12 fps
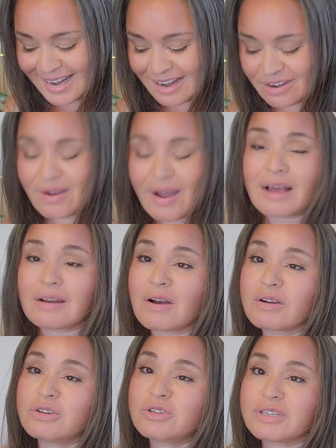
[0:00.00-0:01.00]
and I don't know how
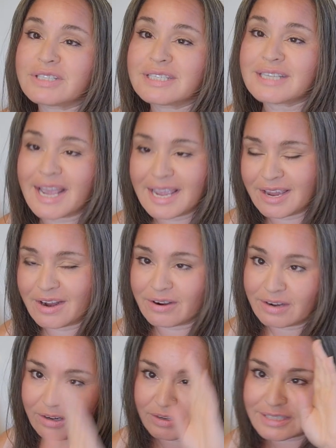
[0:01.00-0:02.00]
long you should stay here,
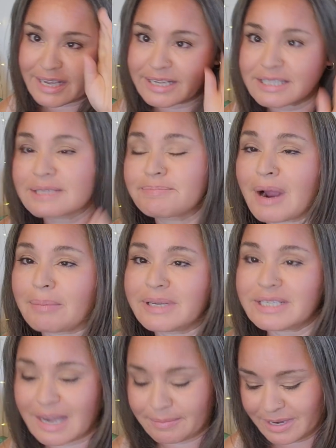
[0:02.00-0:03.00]
and it looks like it's
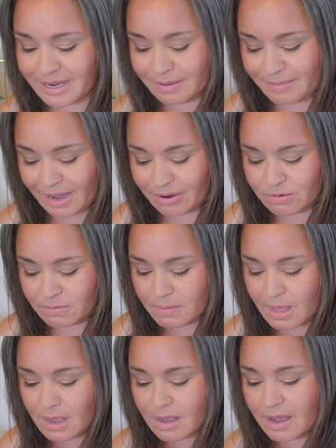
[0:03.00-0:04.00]
probably time to come out.
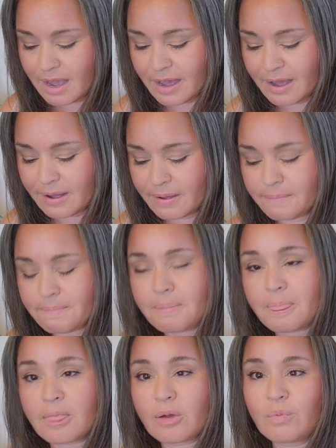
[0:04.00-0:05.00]
Um,
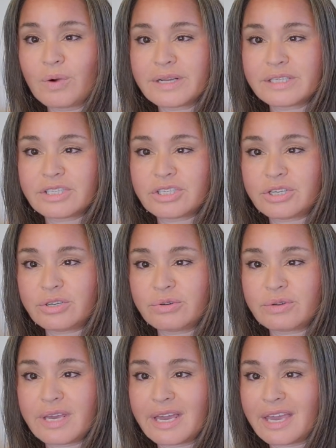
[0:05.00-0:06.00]
was
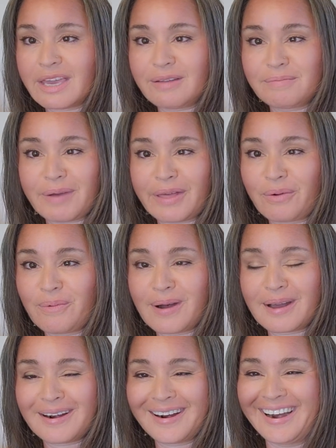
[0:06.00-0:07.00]
to kick it by the
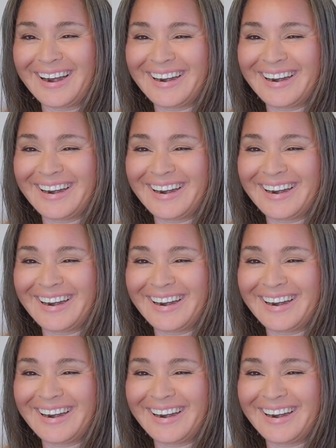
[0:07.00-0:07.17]
water,